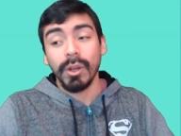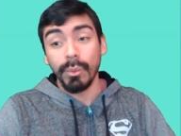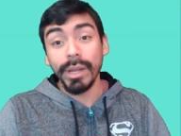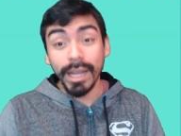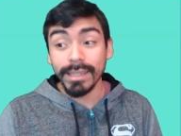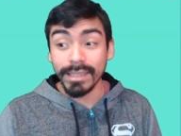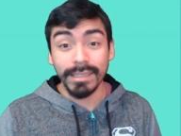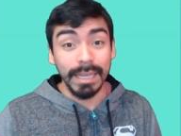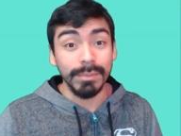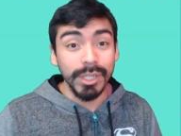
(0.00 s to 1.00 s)
We gotta take
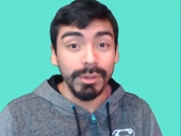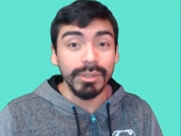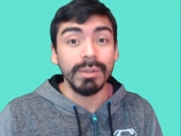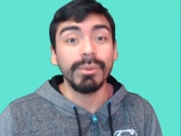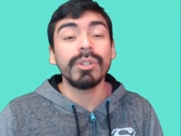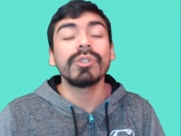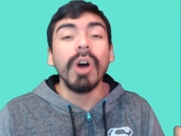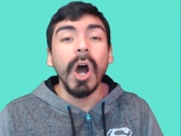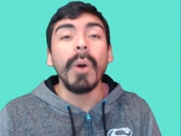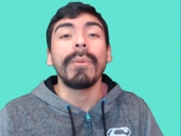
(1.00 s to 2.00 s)
this game seriously. We
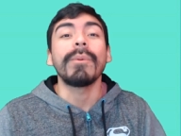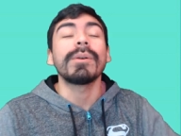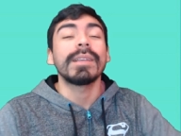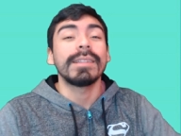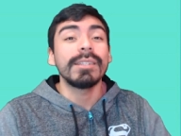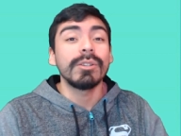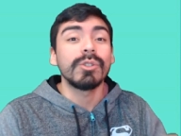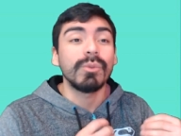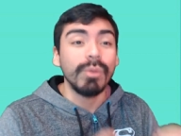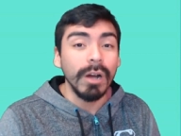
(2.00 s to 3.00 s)
saw what they did to
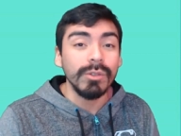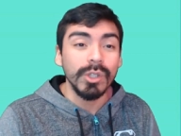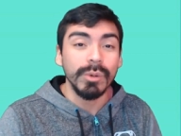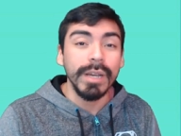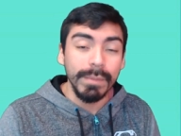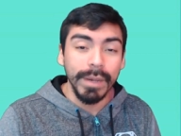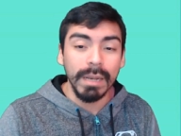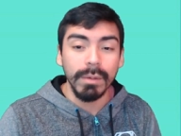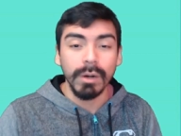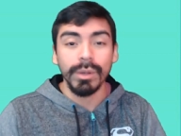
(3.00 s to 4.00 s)
Toronto in Panama.